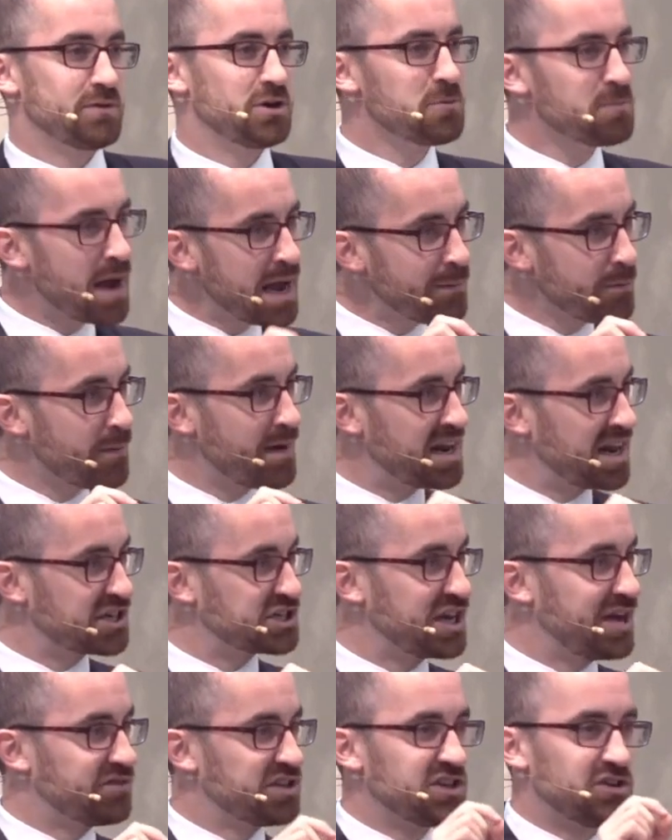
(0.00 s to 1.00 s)
Your Bible might
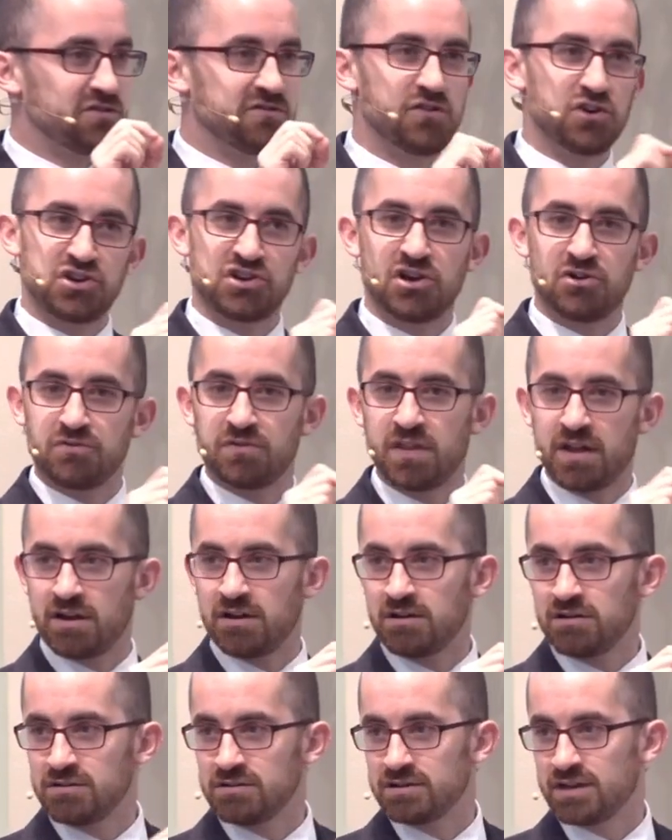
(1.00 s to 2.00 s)
actually have a little footnote
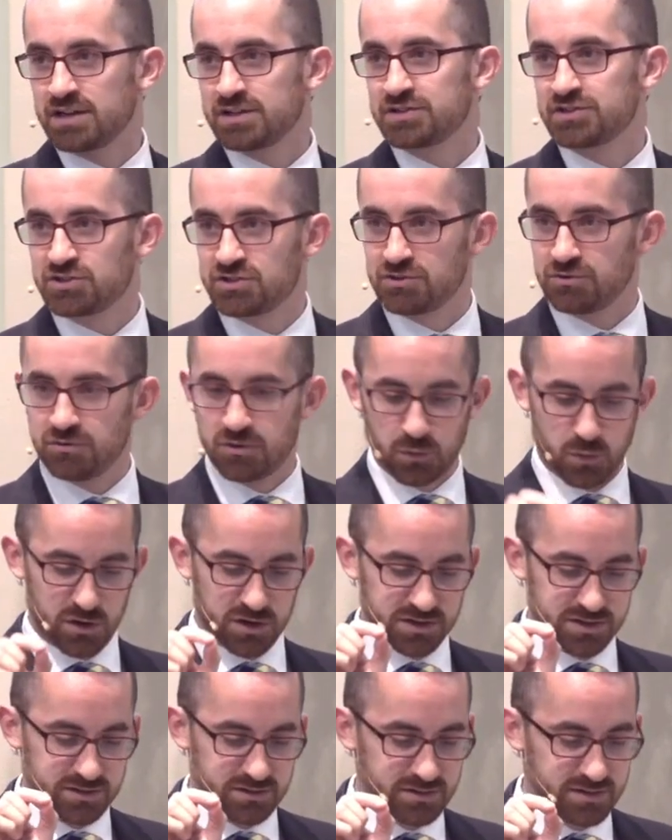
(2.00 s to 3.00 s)
there next to the
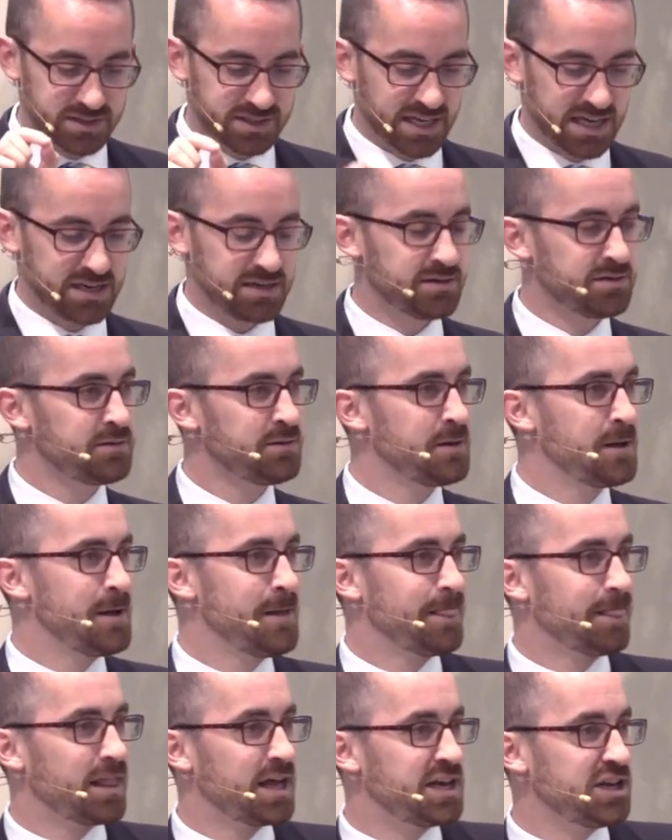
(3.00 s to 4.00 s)
word Satan,
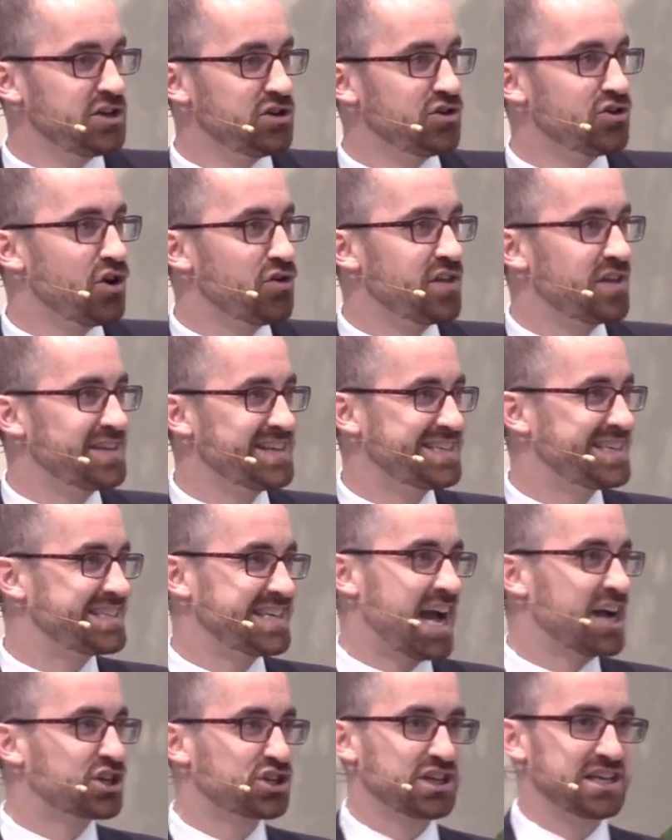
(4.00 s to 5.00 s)
letting you know that this is
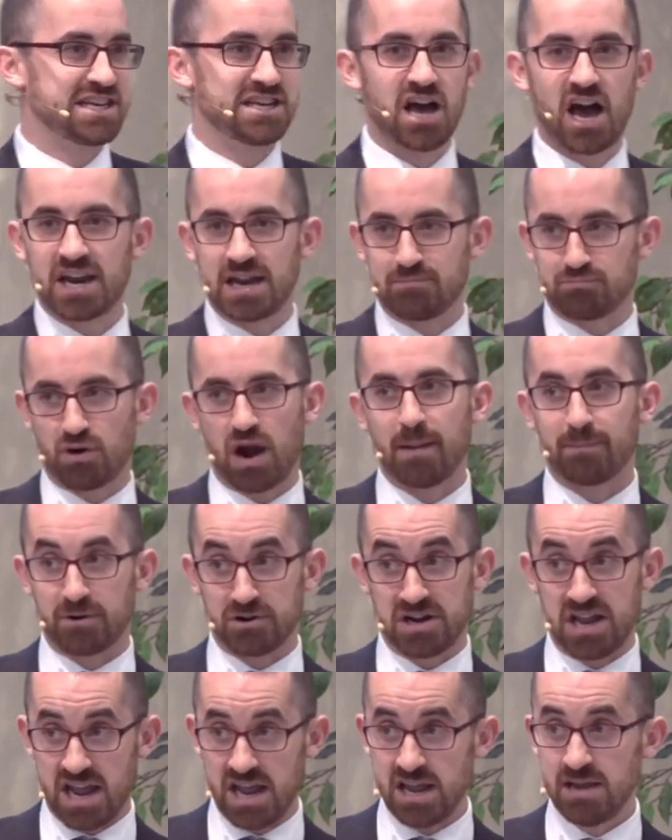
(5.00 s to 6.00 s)
actually not a proper
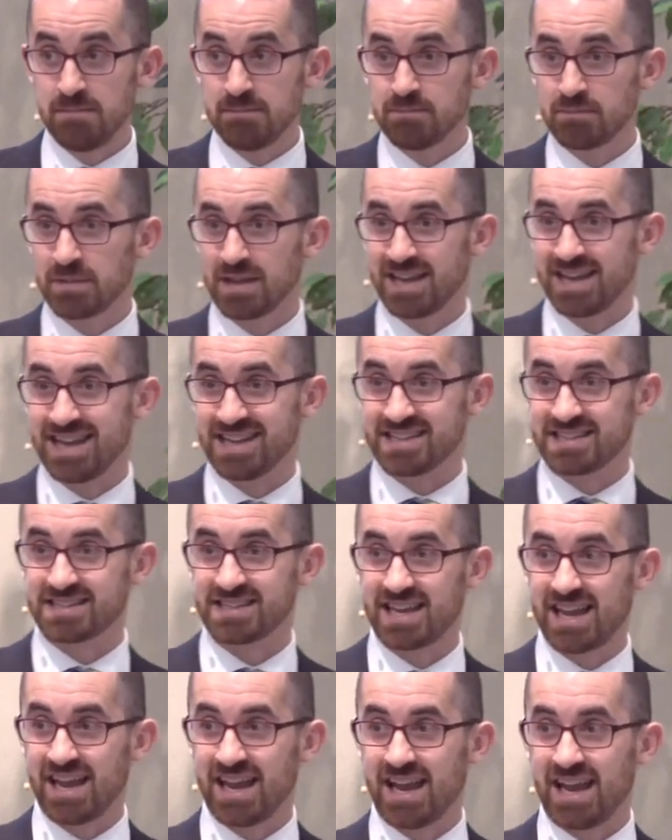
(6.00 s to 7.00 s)
name, it's
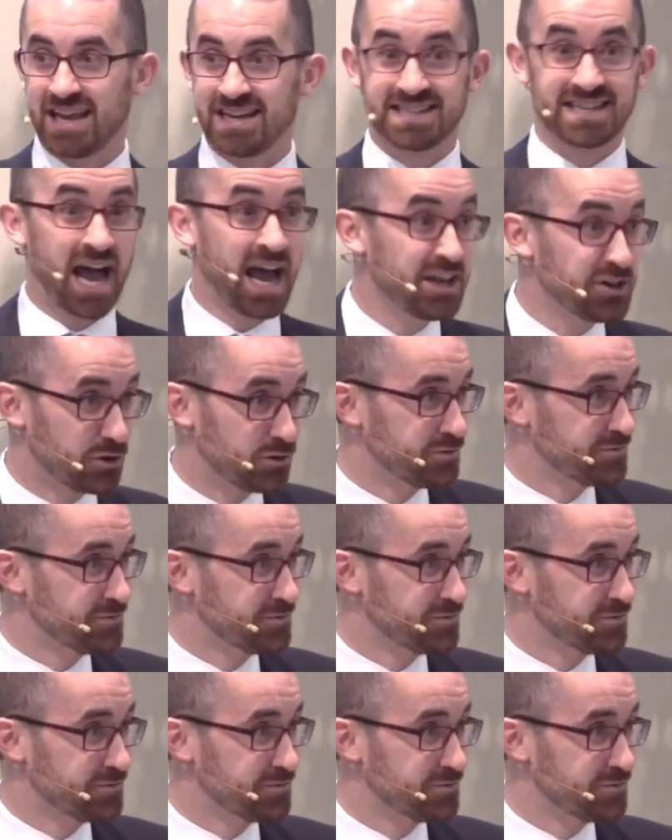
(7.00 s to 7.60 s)
a title.